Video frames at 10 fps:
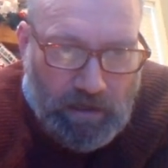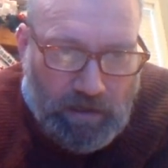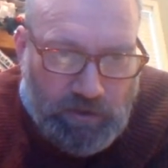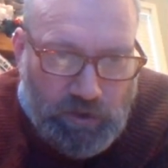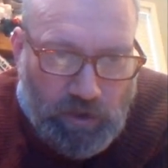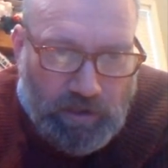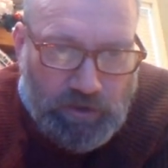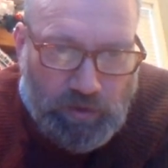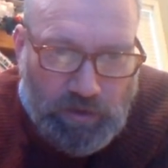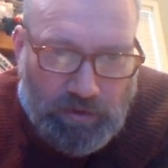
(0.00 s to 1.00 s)

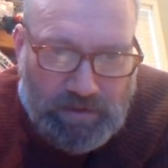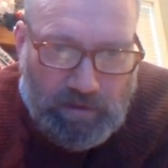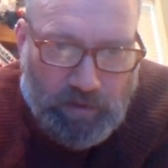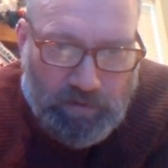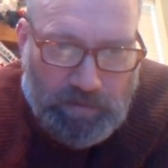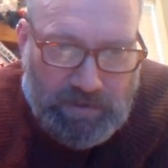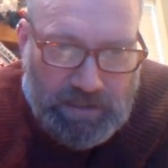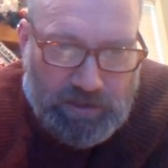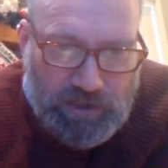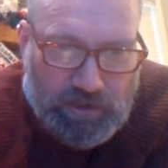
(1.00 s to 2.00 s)
Jews are excluded from
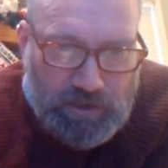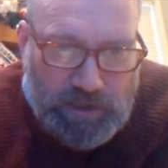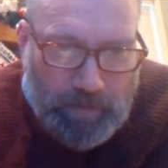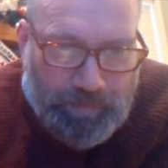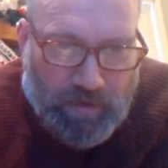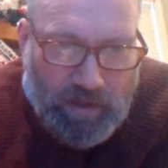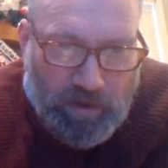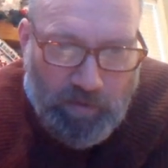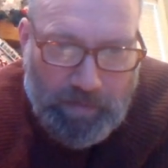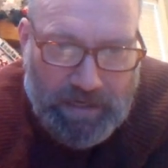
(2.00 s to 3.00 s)
citizenship.
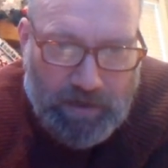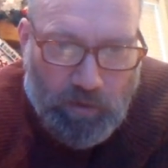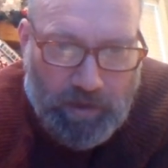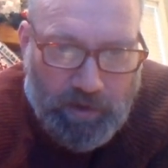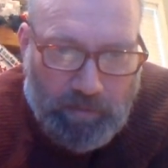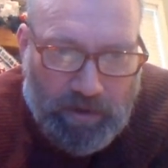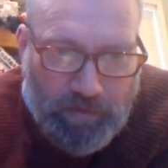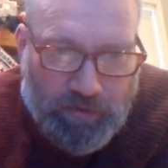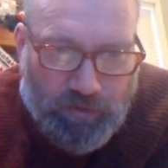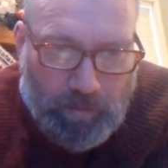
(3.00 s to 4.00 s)
They're forbidden to intermarry
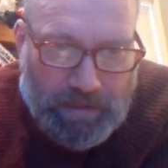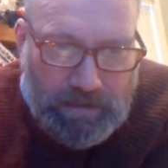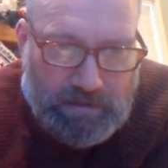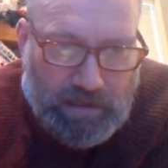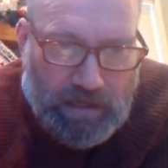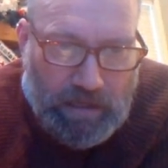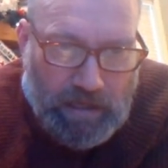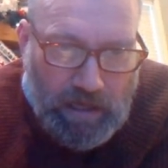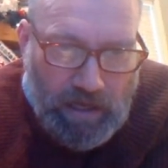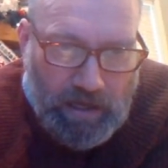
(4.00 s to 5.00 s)
with Germans.
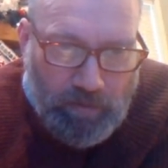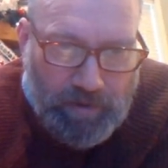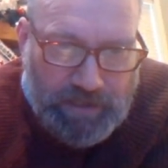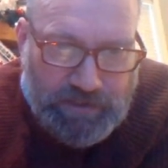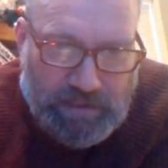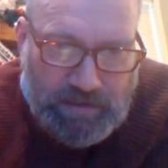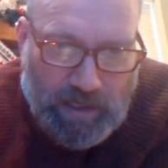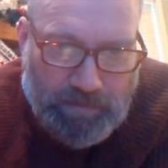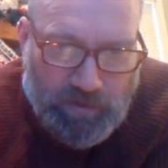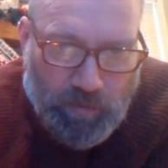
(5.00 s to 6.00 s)
A red J
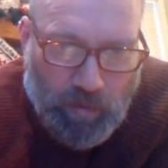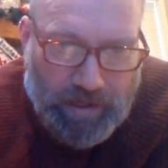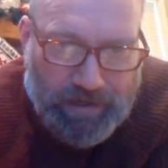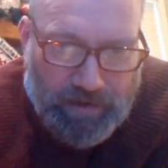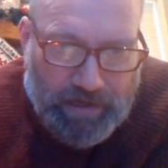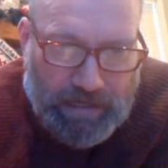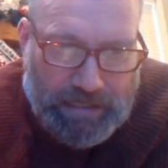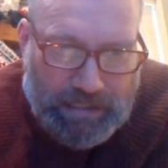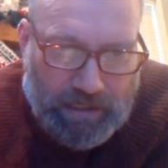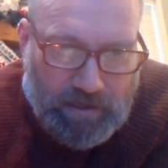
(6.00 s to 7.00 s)
stamp is required on
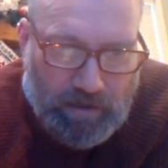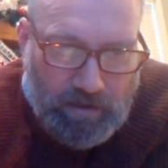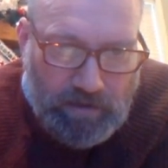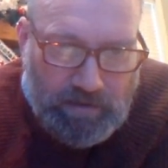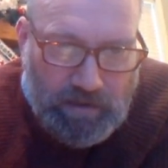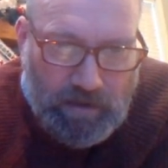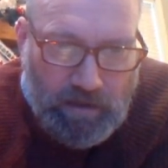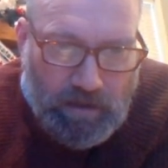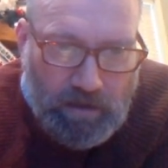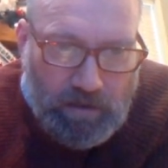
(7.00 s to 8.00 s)
ID cards.
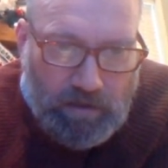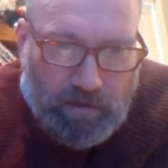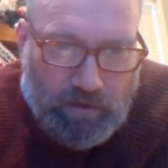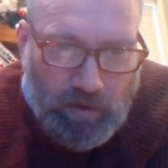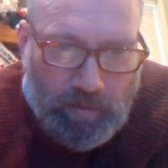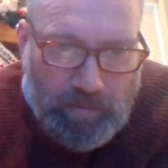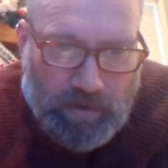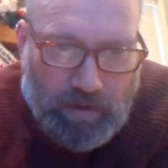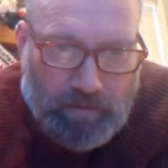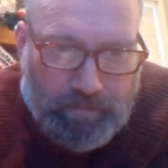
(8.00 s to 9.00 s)

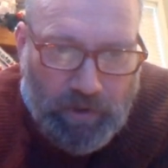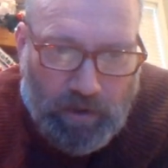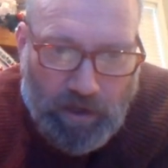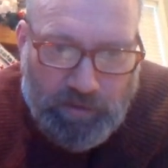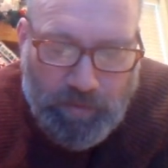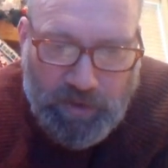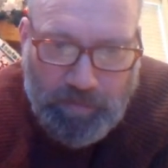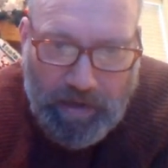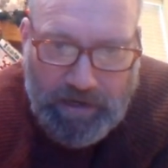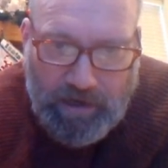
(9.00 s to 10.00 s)
Nuremberg laws were
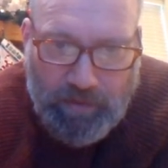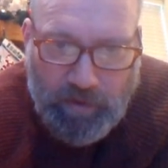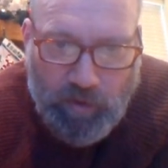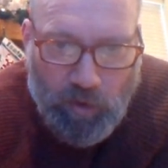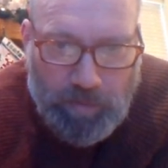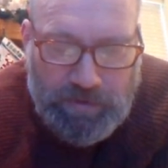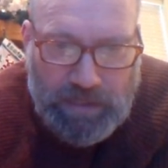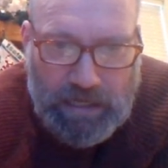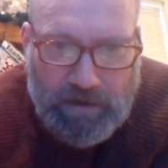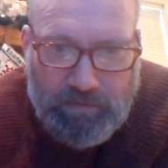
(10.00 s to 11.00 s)
expanded to other
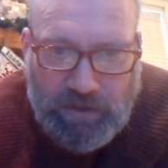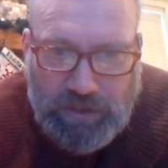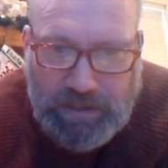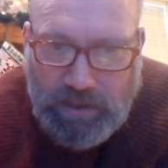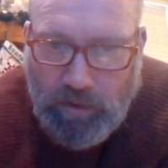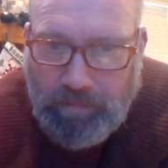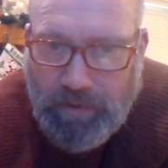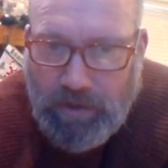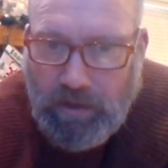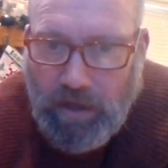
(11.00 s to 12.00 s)
groups, and eventually the
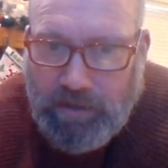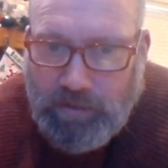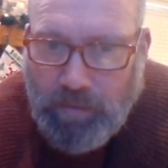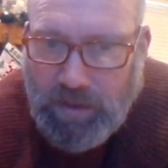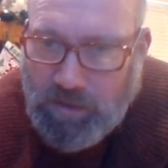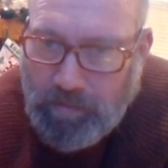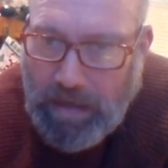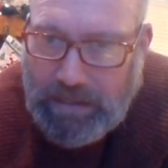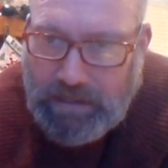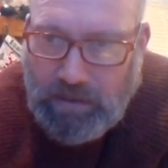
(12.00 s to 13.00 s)
Nuremberg laws were
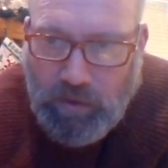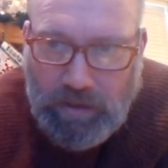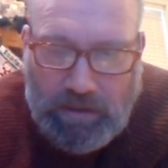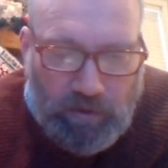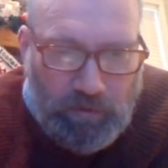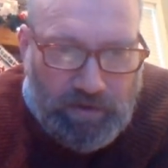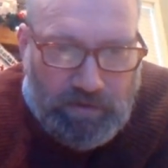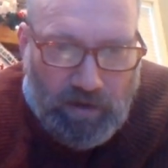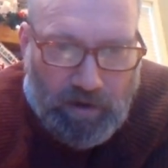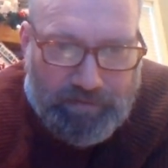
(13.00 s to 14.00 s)
expanded to include the
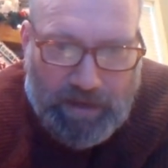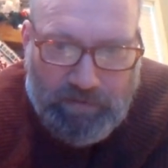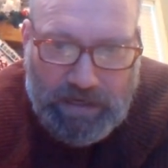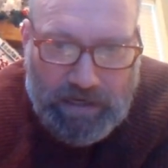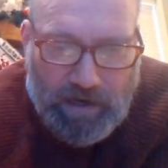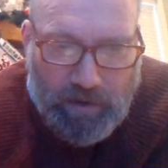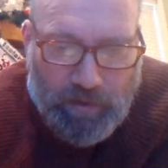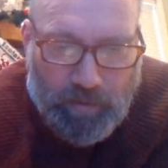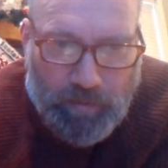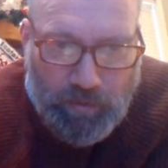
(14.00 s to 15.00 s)
Star of David and
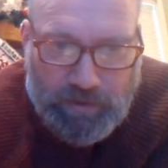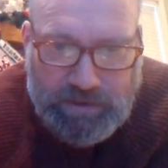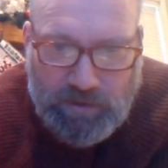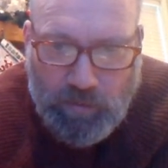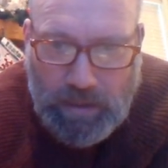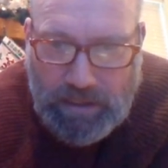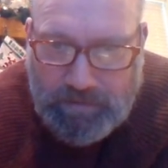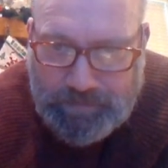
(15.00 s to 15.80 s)
other rules as well.